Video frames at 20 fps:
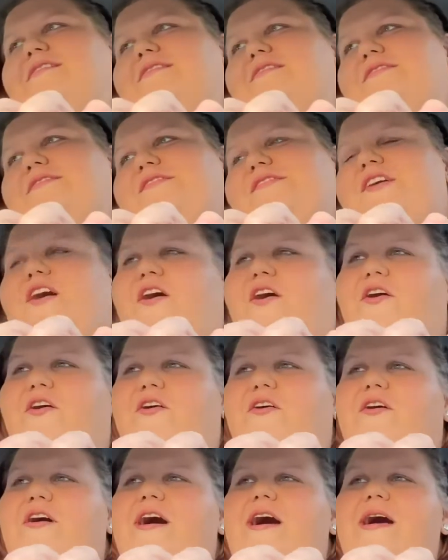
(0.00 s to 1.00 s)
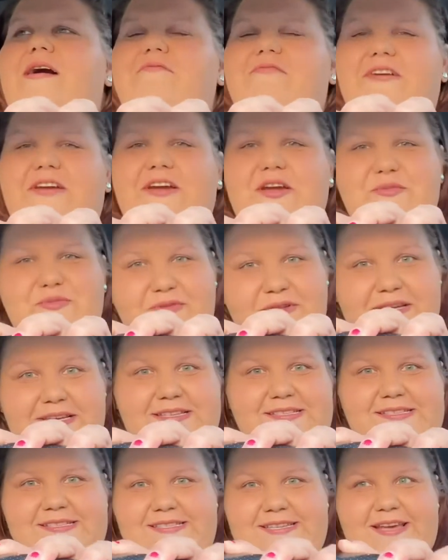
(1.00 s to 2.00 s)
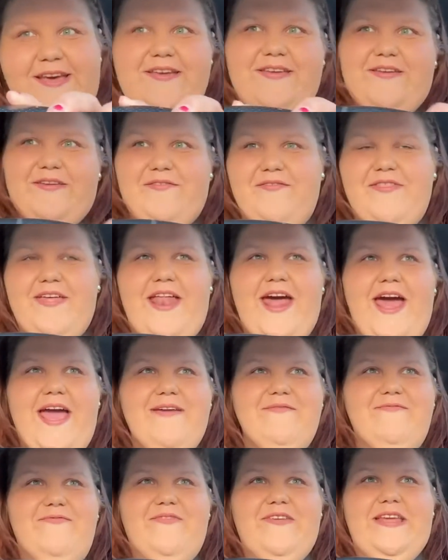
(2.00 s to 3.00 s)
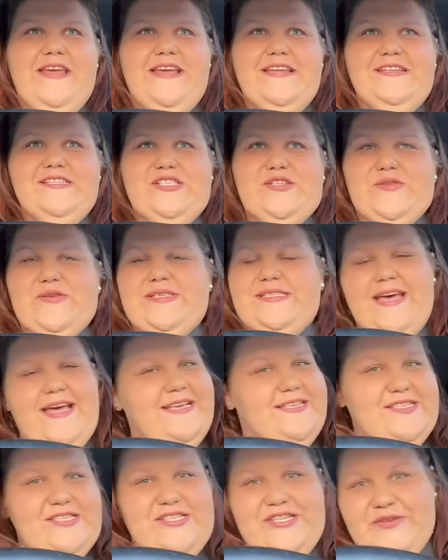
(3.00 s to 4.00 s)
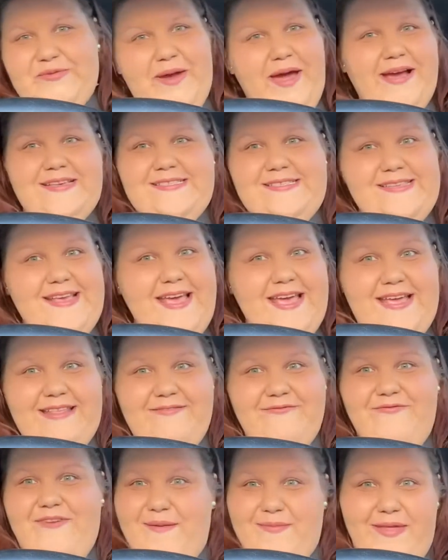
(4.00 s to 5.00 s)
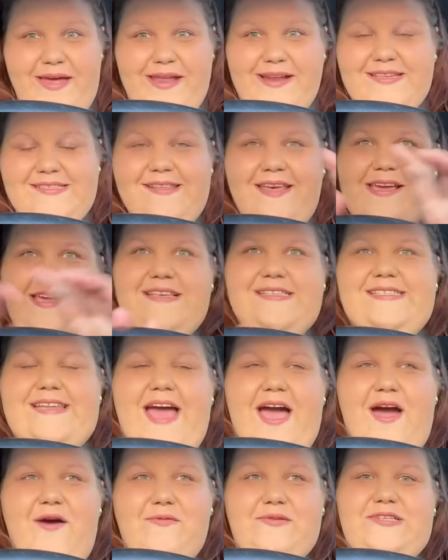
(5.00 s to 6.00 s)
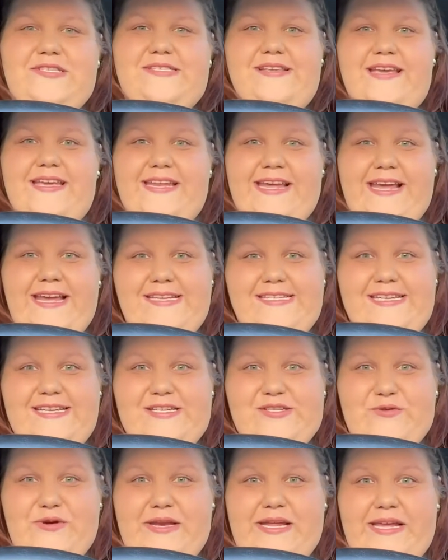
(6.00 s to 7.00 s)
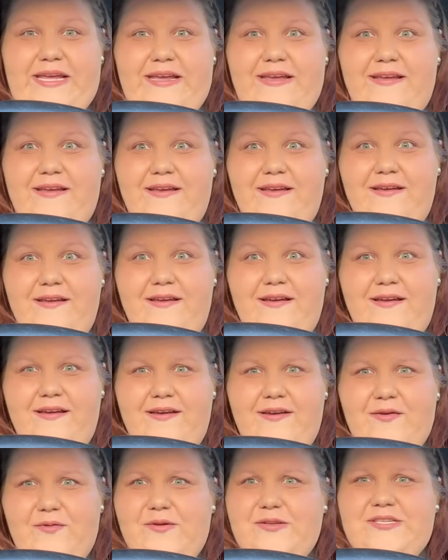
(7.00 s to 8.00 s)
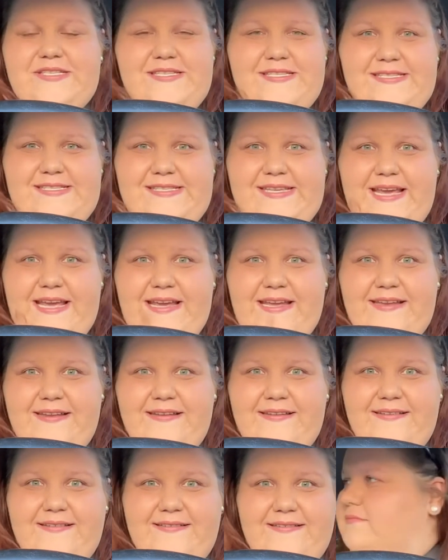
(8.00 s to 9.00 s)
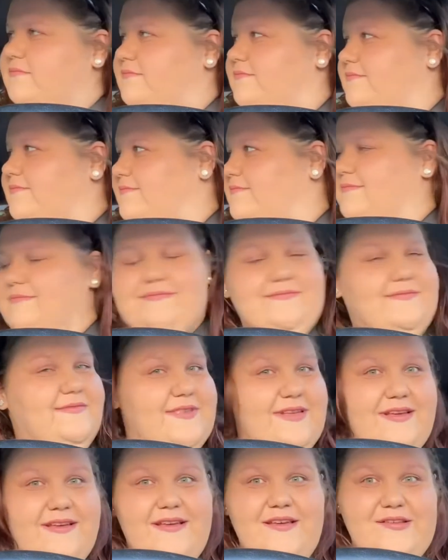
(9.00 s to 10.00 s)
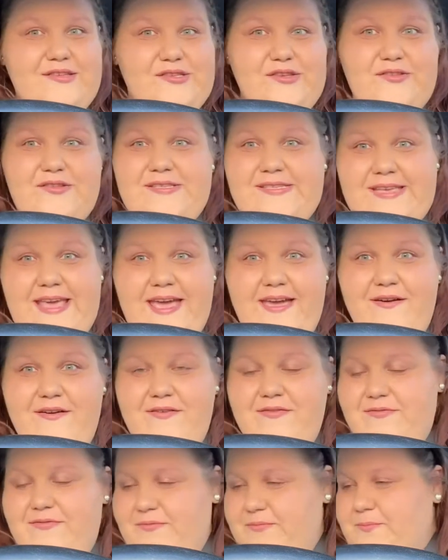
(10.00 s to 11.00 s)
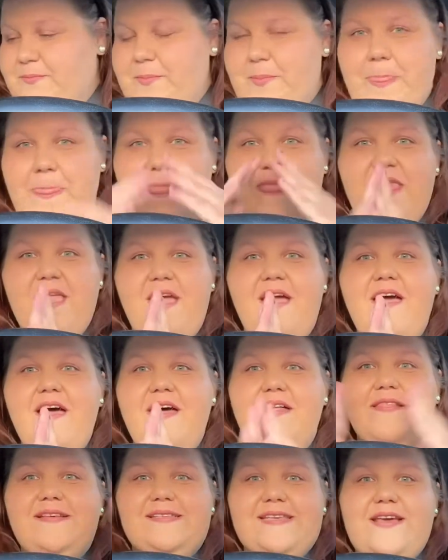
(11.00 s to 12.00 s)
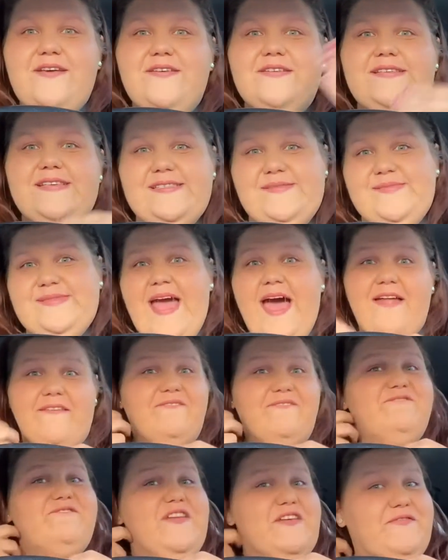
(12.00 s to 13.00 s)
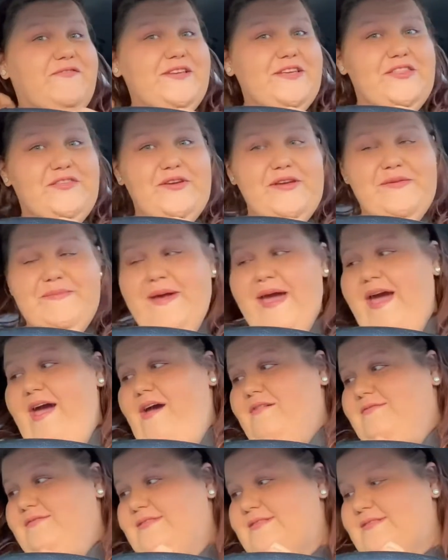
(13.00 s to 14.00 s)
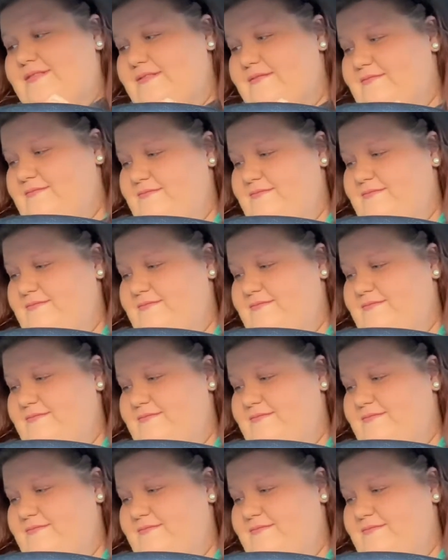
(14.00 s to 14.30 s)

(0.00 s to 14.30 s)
So I'm very pleased to tell you that I'm fitting into a size 2X in Fabletics leggings now, which is an 18.8, which is insane. So the scale says I'm down 53 pounds.